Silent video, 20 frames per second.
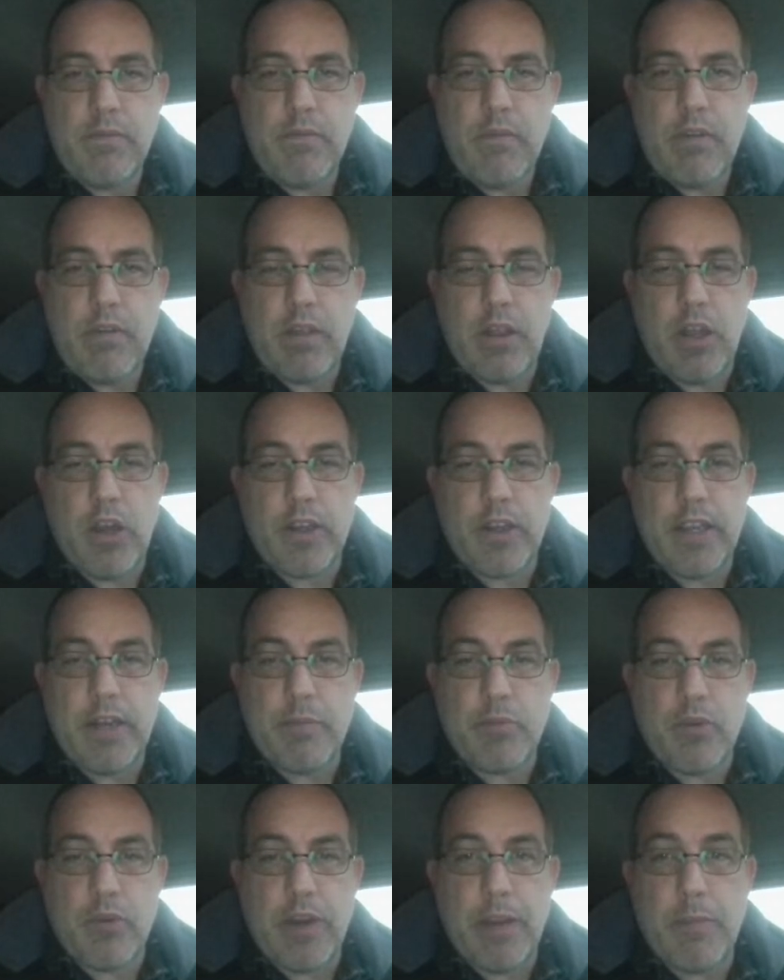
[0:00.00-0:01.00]
logging
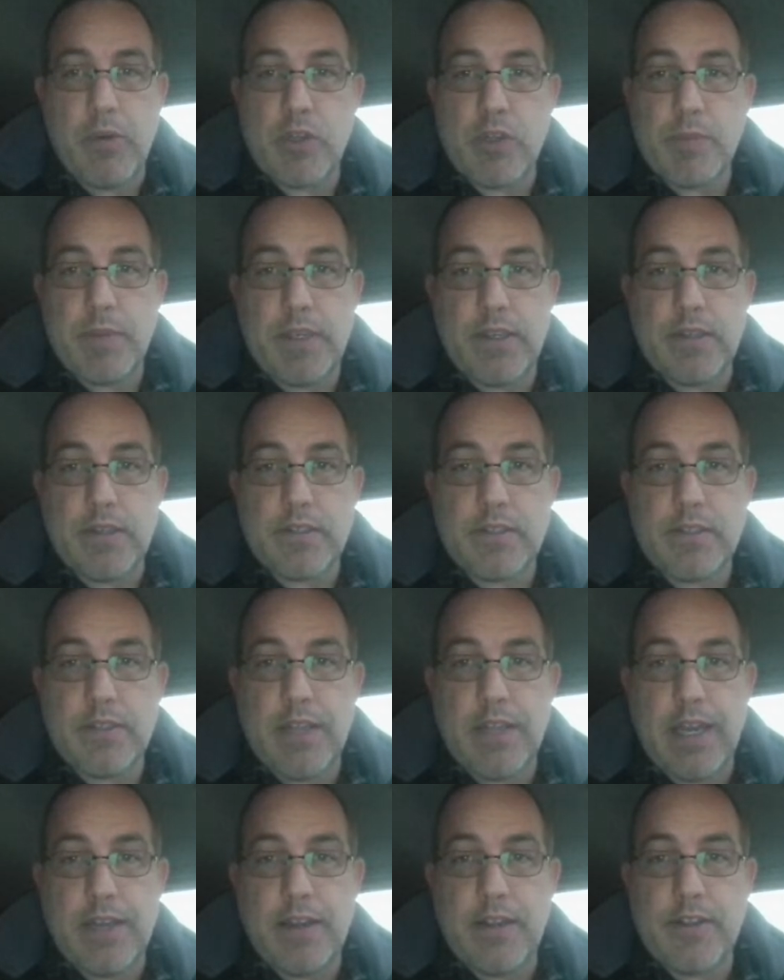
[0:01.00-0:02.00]
parameters because
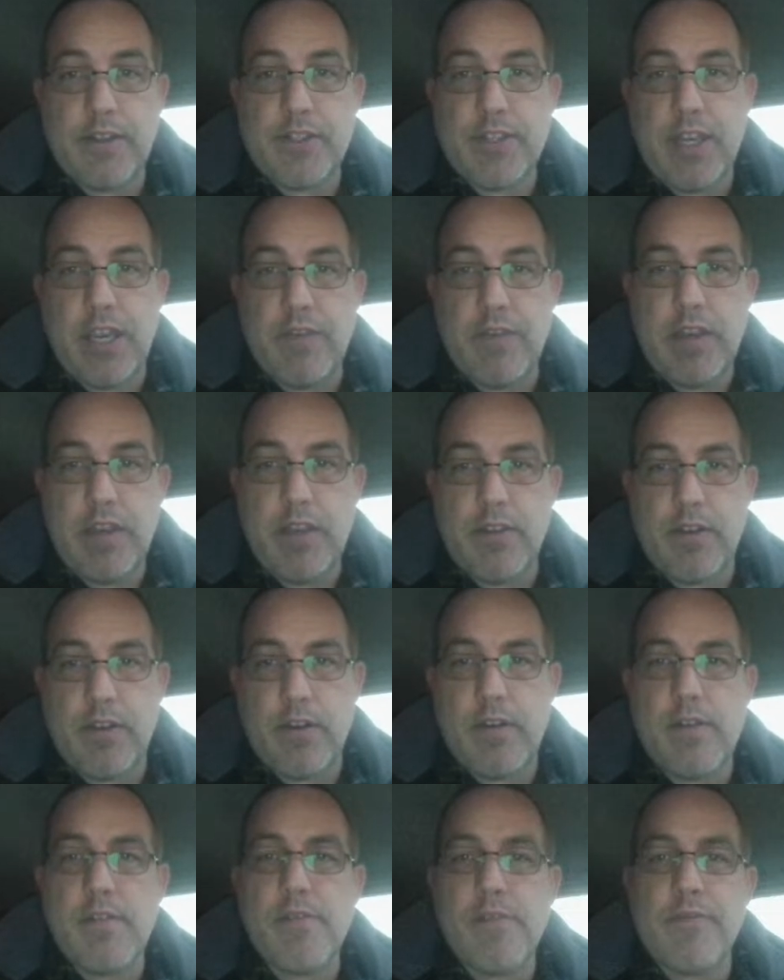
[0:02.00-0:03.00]
that didn't save
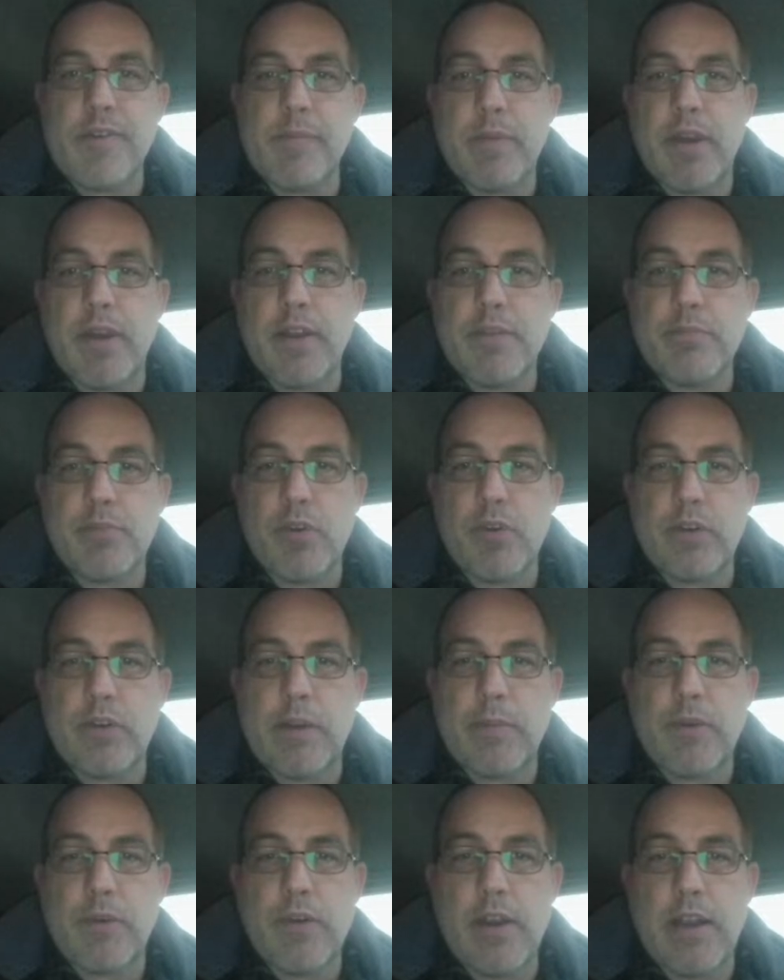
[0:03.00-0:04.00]
either when my program
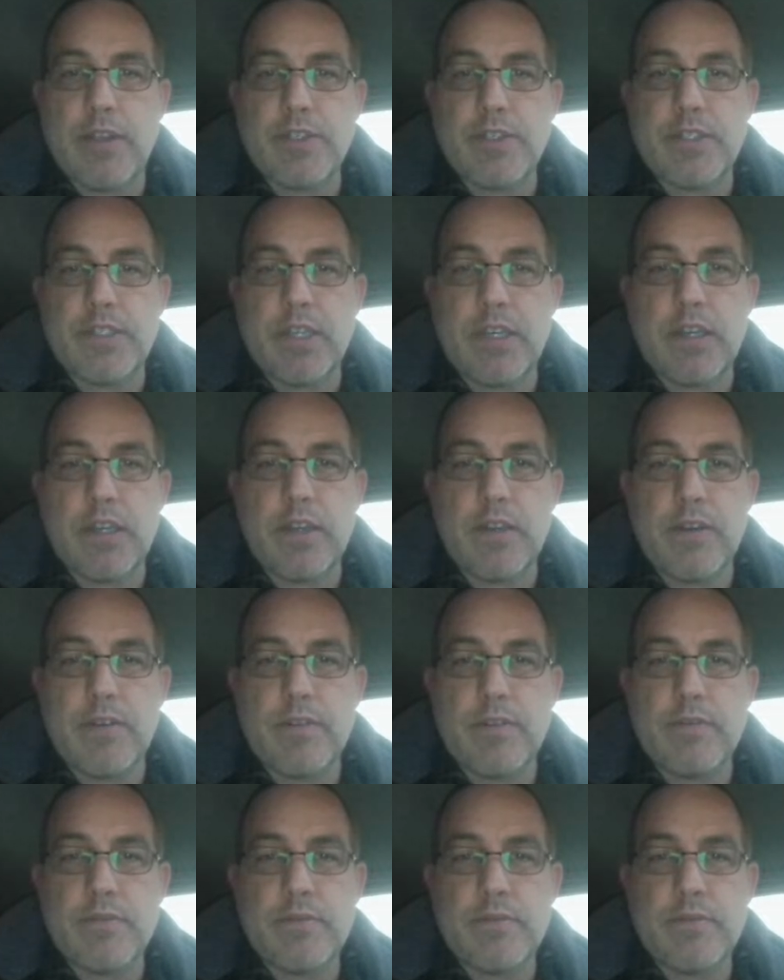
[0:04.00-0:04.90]
crashed a second ago.